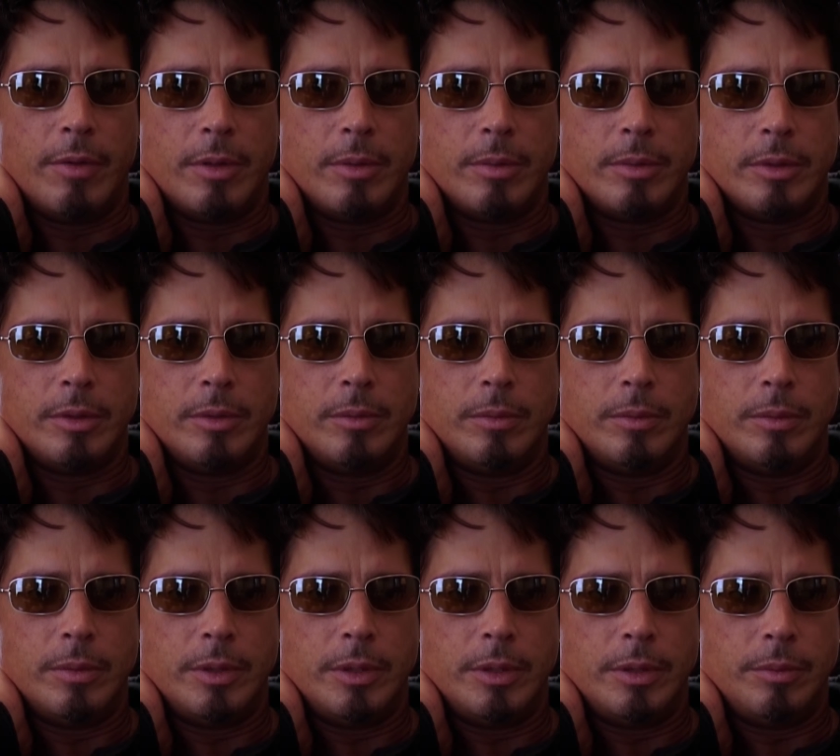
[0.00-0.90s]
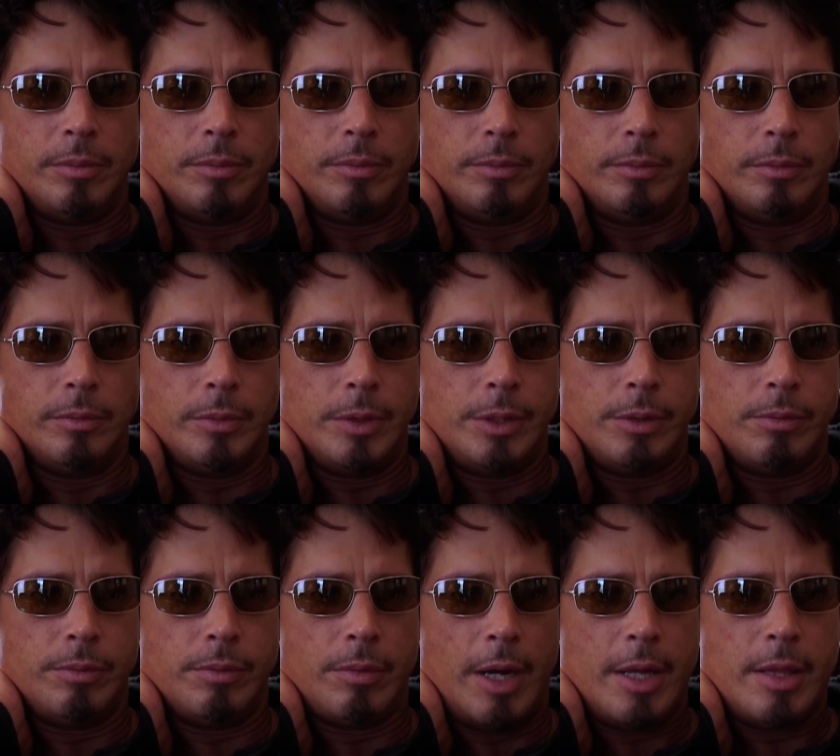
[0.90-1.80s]
where we we, we
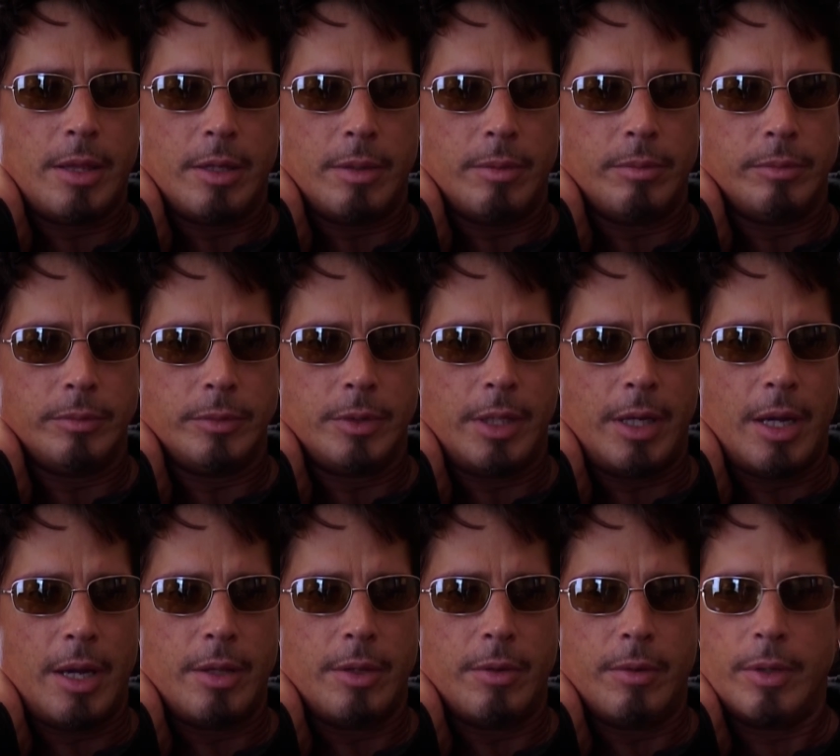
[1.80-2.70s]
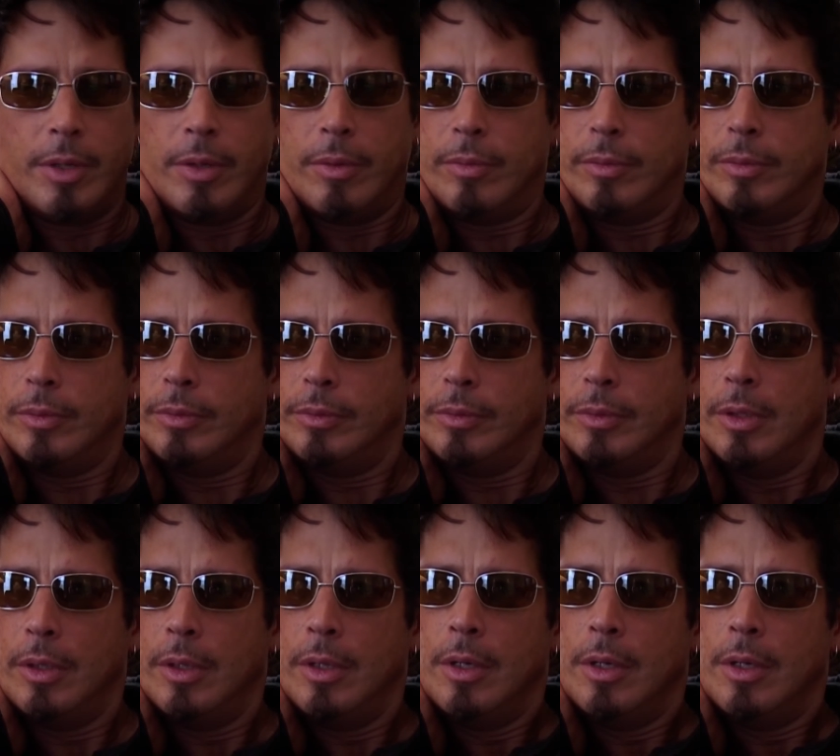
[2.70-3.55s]
write them together. Music first, and then